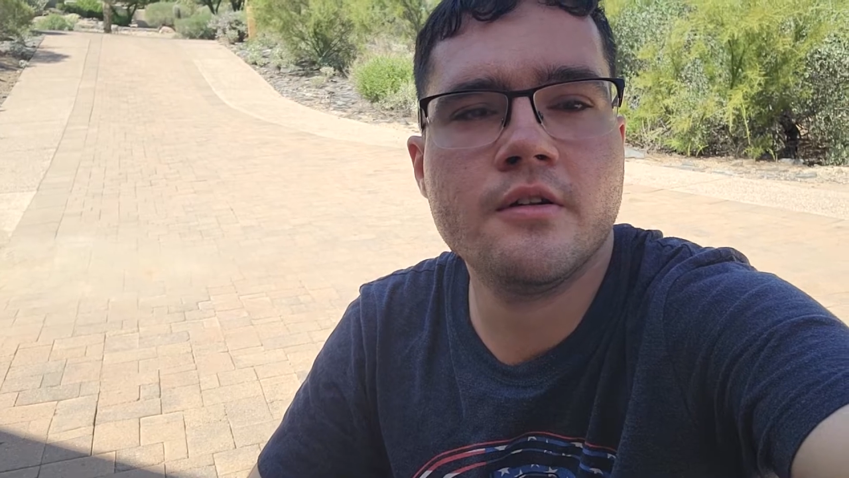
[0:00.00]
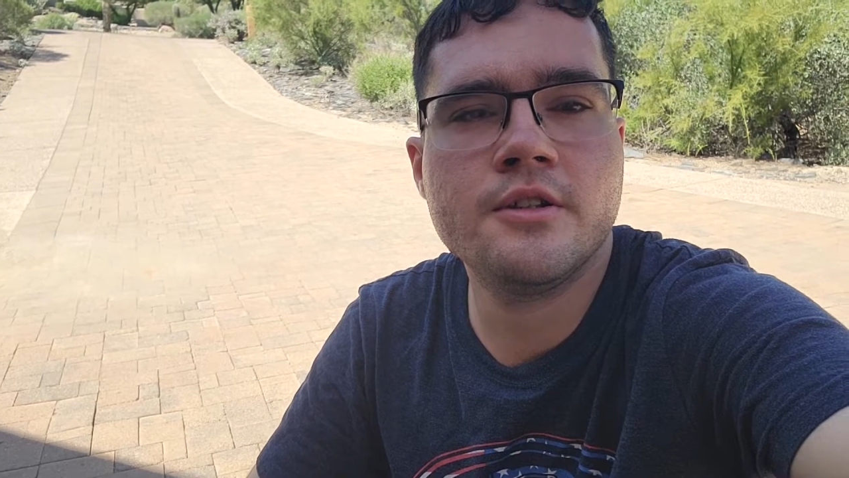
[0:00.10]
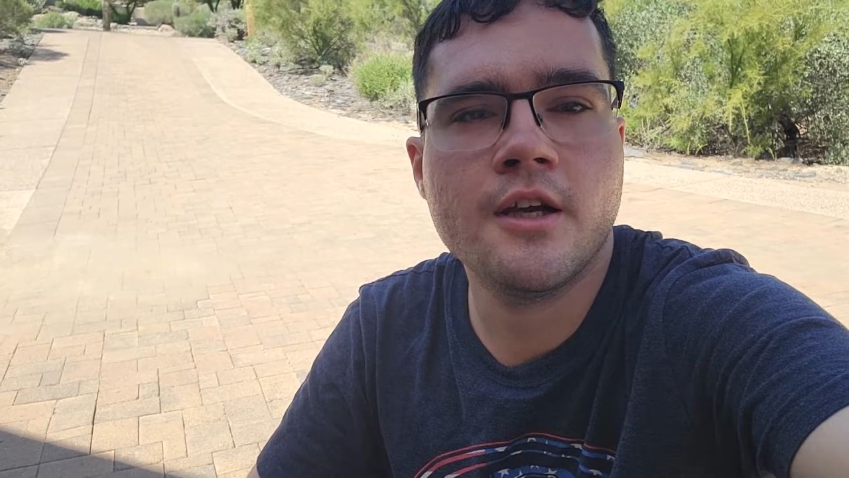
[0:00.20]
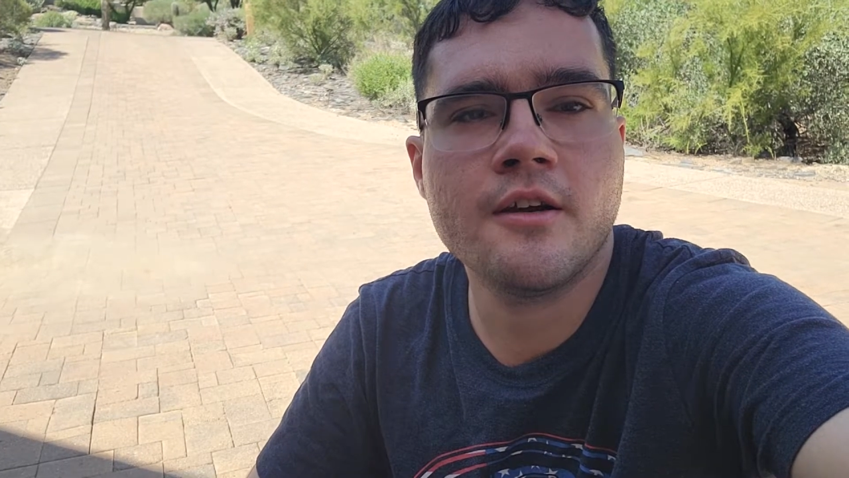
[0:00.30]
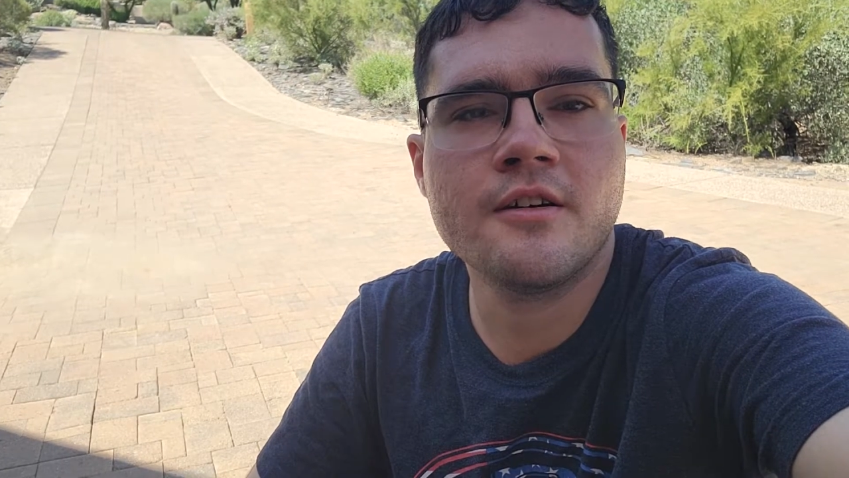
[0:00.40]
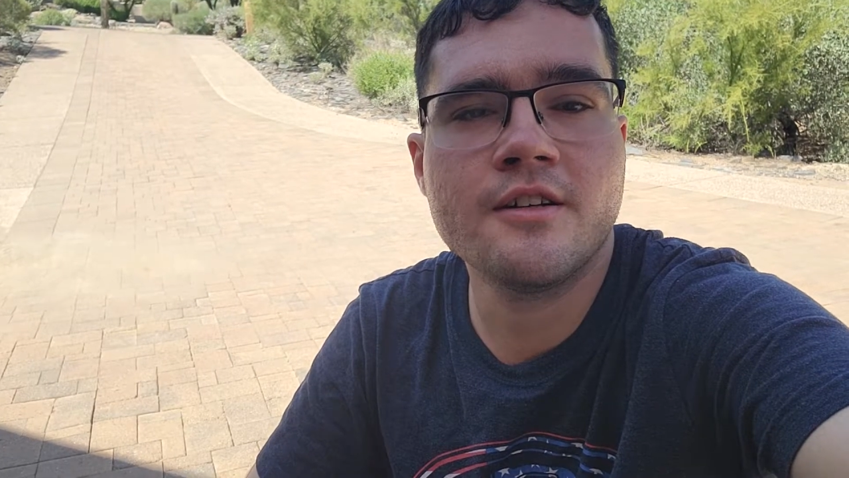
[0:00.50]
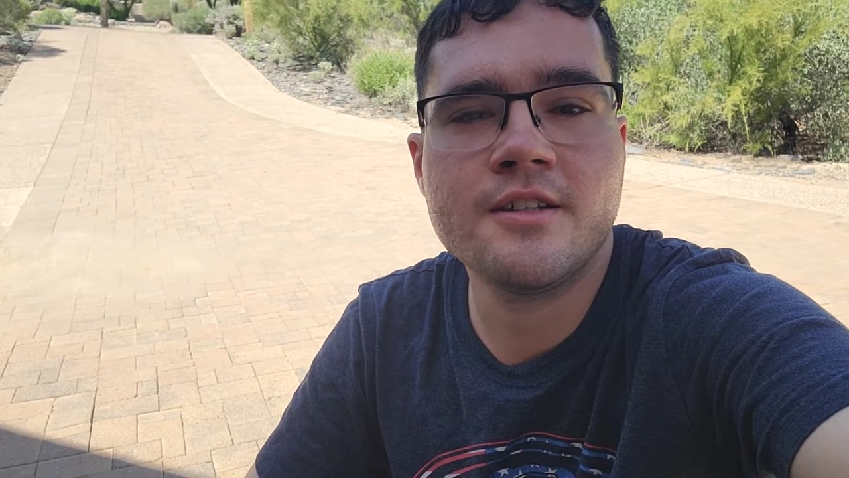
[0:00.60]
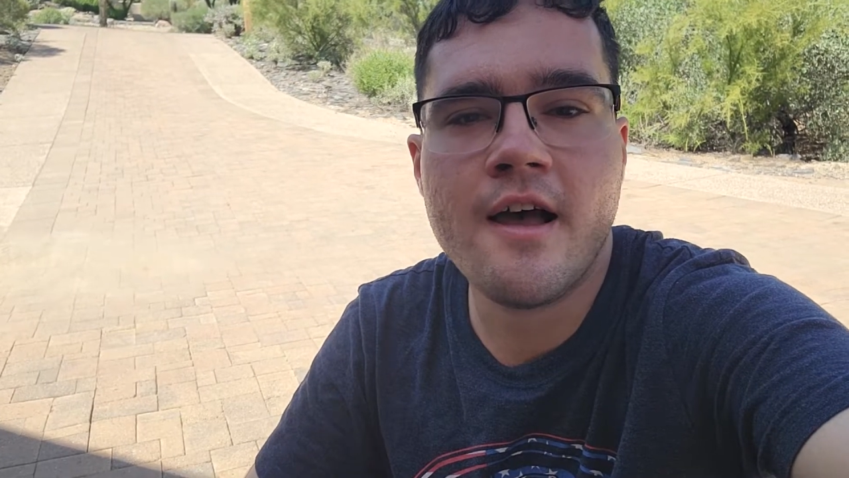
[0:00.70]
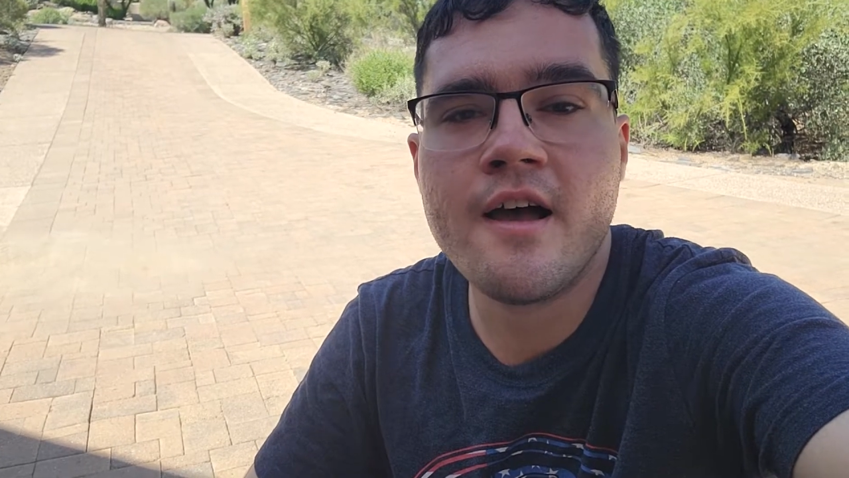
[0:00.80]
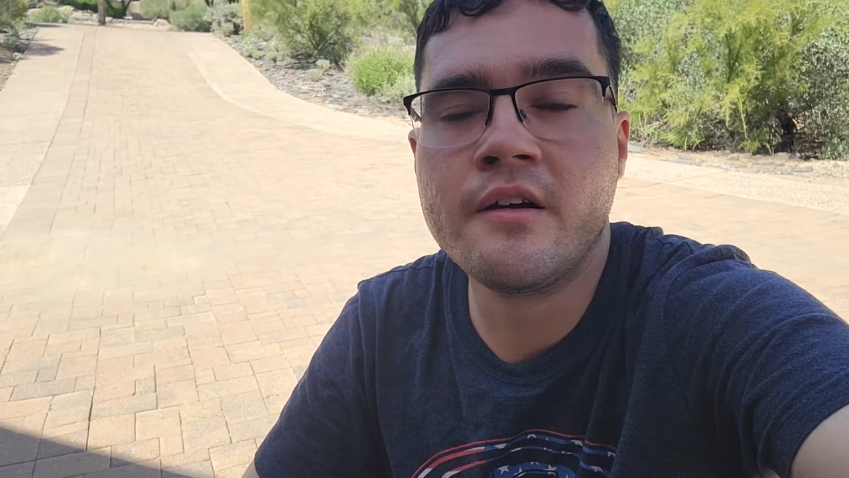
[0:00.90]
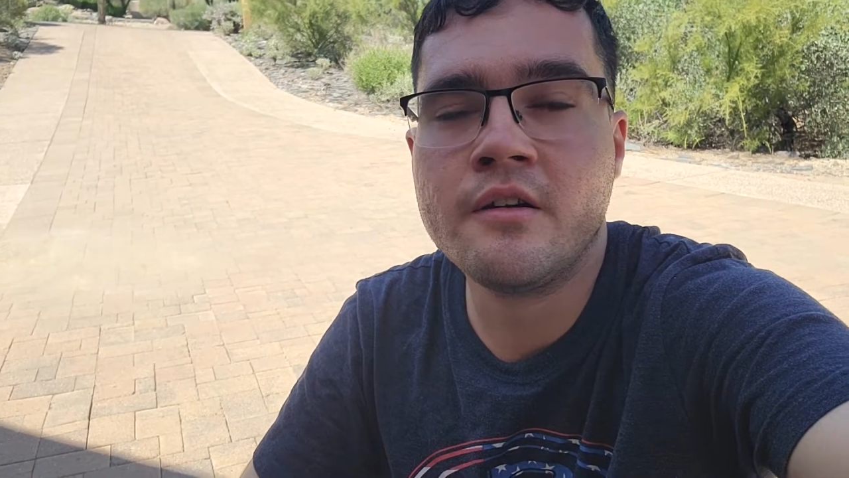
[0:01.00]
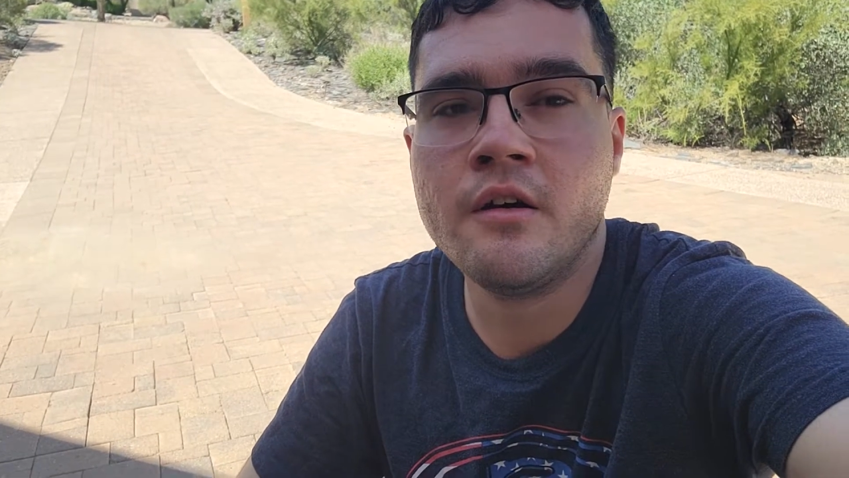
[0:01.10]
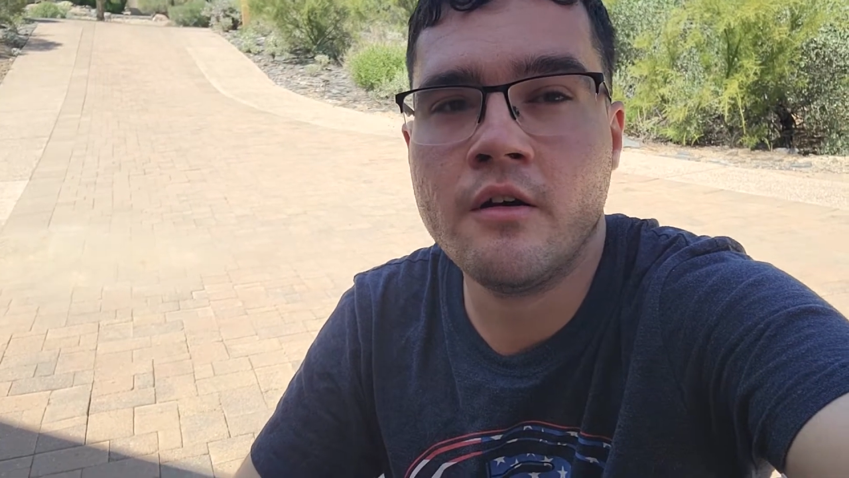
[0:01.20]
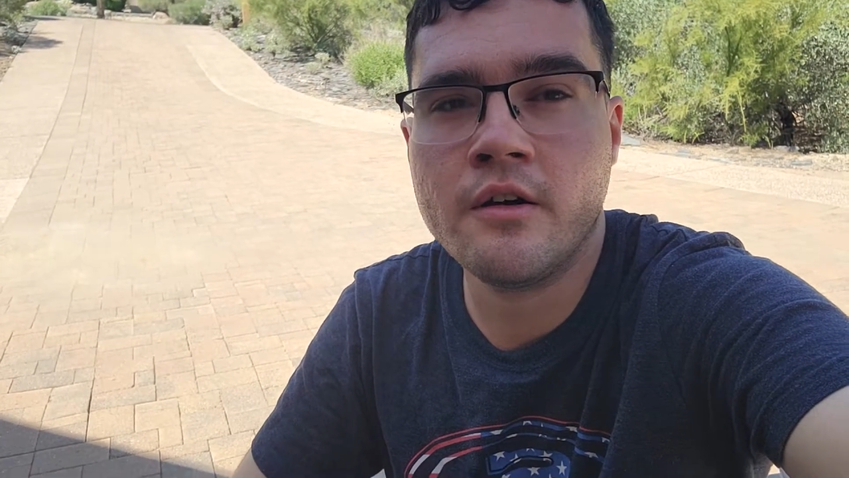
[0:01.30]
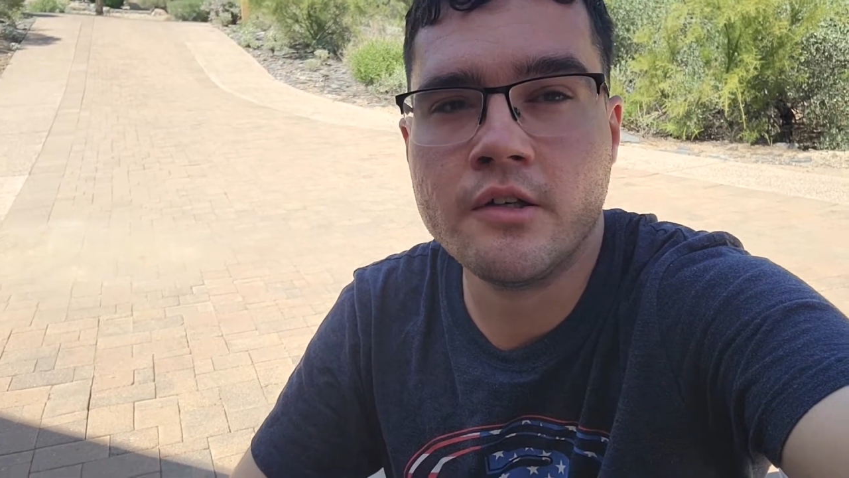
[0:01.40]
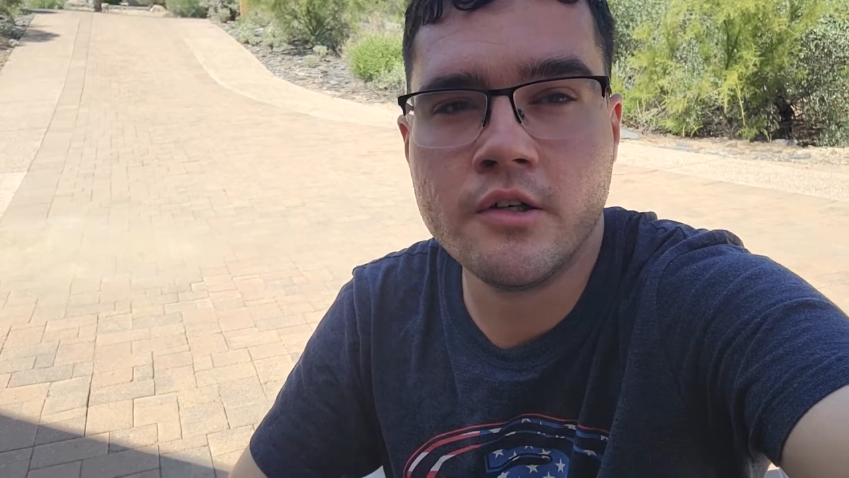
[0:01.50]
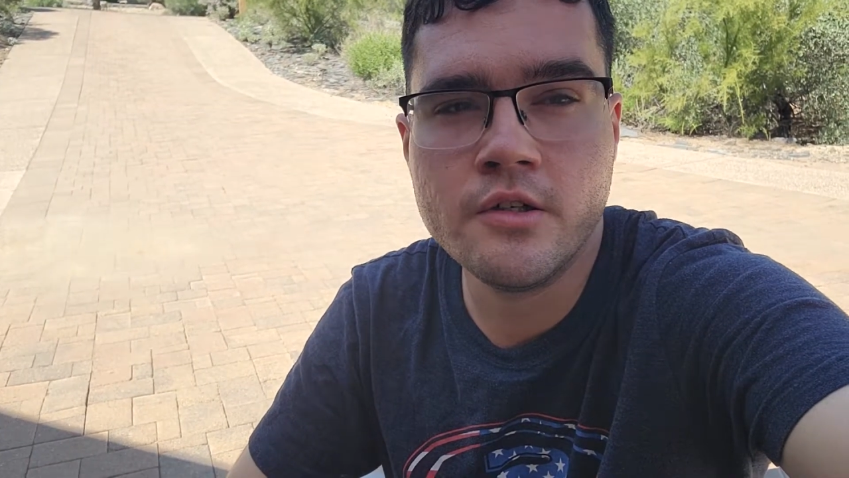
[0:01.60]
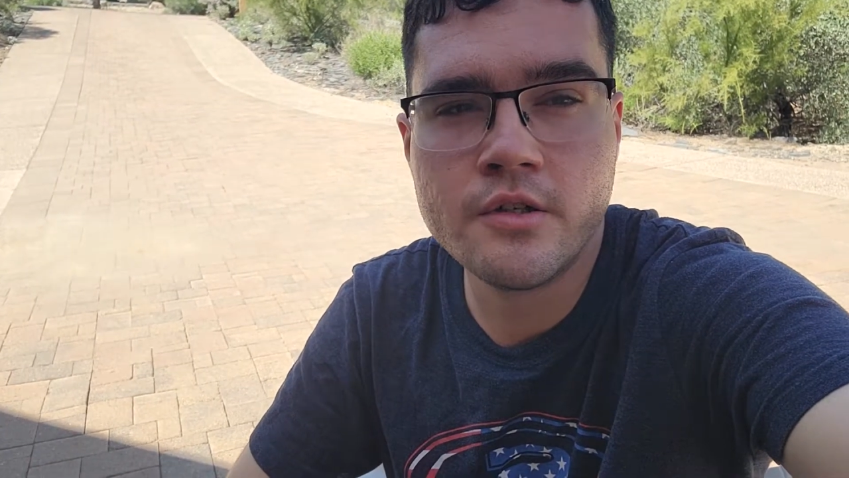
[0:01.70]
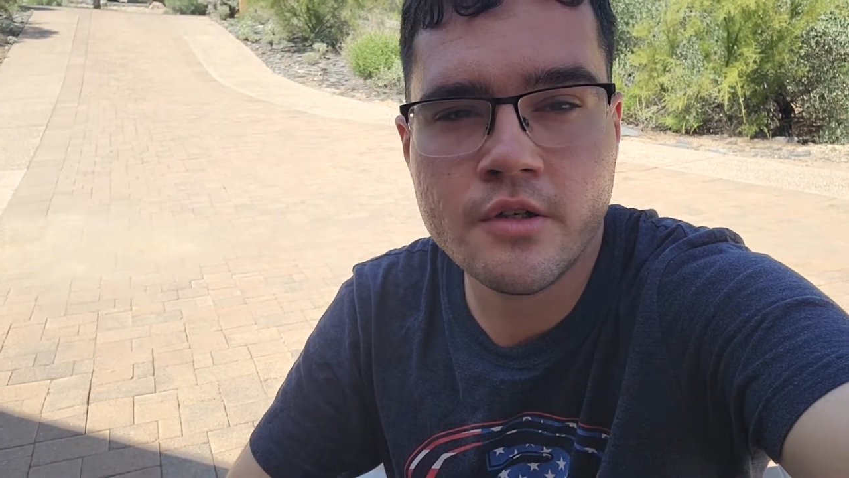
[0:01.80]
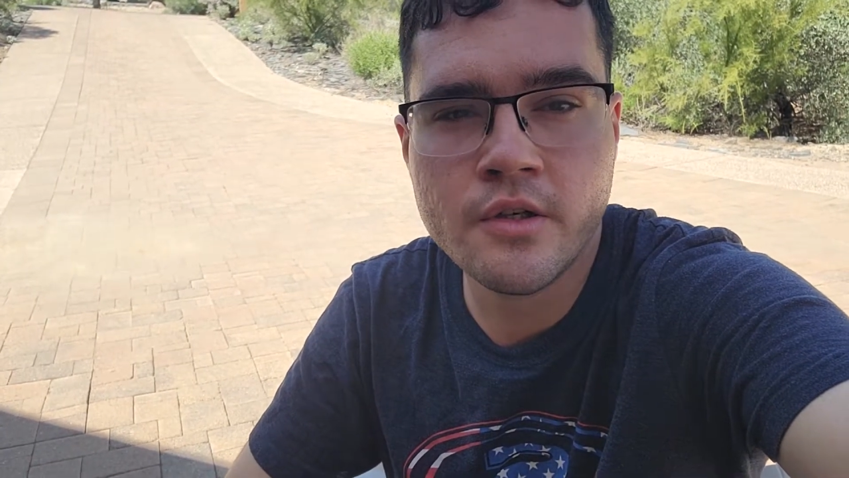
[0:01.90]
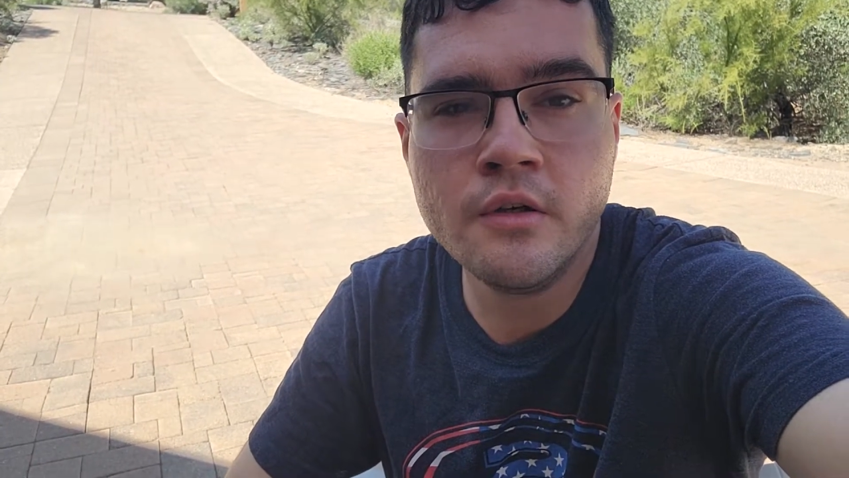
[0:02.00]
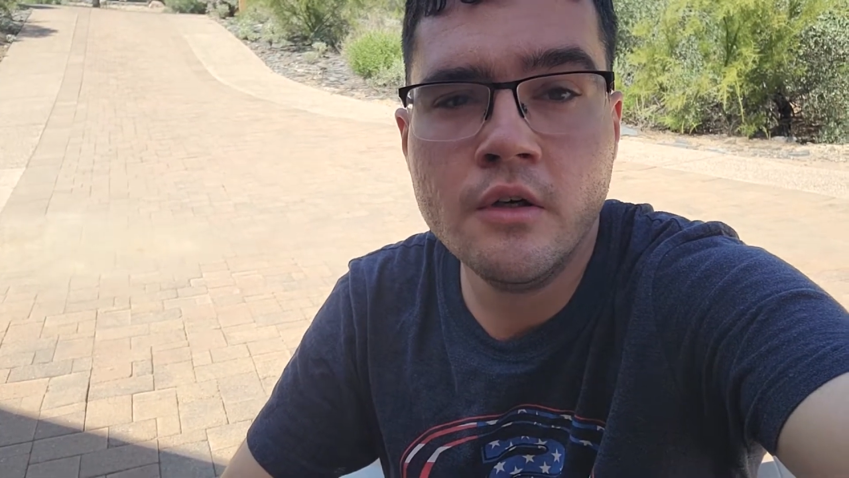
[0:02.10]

terror attack on our country.